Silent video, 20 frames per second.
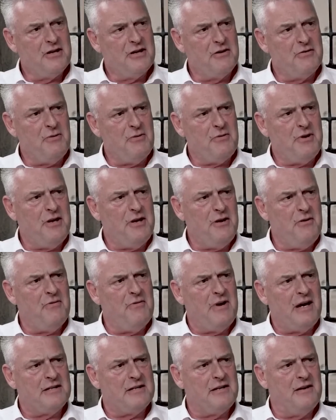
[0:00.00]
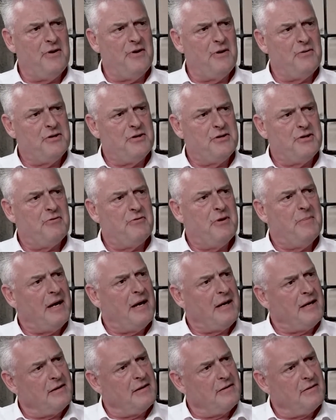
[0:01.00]
So you actually voted to
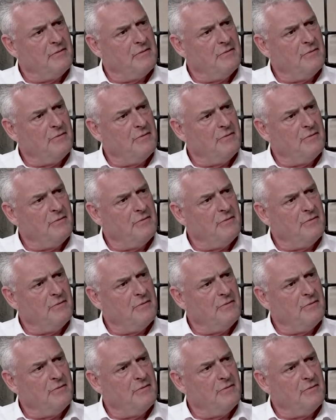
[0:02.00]
remain?